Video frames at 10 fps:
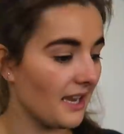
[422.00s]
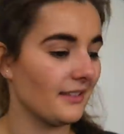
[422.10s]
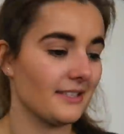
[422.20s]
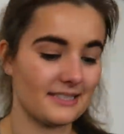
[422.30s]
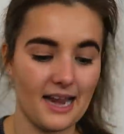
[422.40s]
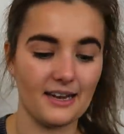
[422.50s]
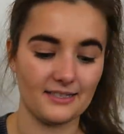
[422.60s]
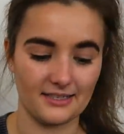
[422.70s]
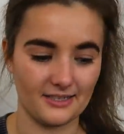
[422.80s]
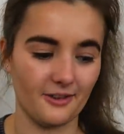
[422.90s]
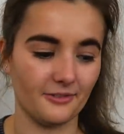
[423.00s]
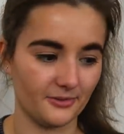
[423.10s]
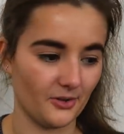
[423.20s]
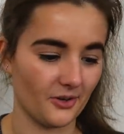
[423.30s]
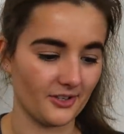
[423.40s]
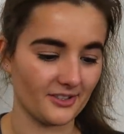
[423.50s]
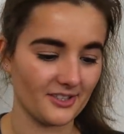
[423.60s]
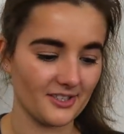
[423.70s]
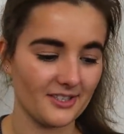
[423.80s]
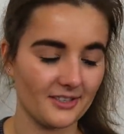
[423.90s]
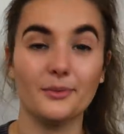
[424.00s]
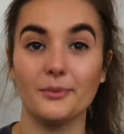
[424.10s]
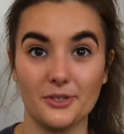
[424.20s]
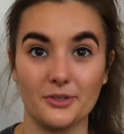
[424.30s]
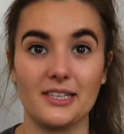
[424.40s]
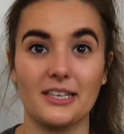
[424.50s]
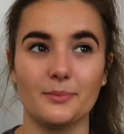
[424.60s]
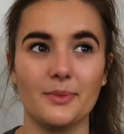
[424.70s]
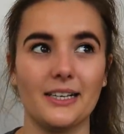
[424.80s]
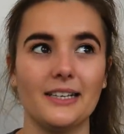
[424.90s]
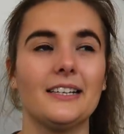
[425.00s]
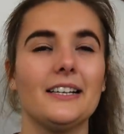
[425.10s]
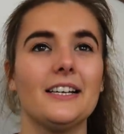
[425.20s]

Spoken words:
getting the snacks and stuff for Florence, which you'll see in a minute,